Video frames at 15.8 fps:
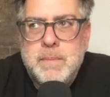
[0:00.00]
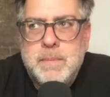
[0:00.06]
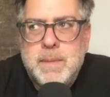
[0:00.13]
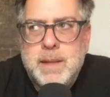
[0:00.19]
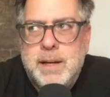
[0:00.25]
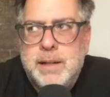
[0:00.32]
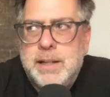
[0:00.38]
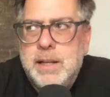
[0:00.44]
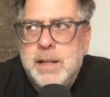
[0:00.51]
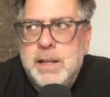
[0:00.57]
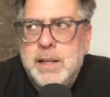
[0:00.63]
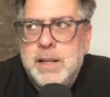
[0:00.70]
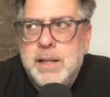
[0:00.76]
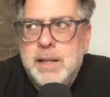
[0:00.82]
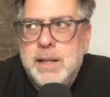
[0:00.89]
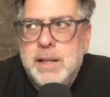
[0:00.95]
can't
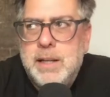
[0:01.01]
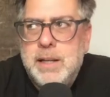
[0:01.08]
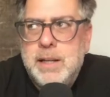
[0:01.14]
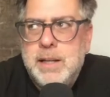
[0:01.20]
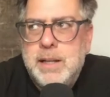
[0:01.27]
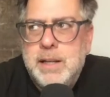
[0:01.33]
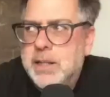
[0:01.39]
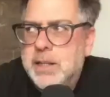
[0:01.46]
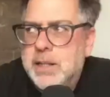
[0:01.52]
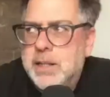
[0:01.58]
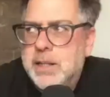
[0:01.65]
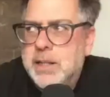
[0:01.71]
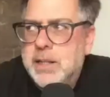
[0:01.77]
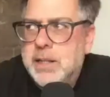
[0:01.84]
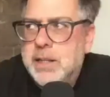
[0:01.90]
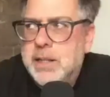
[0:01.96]
remember the number right now. I
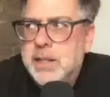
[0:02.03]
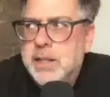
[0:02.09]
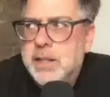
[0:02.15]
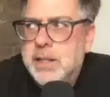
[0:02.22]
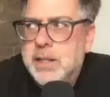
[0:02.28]
think it's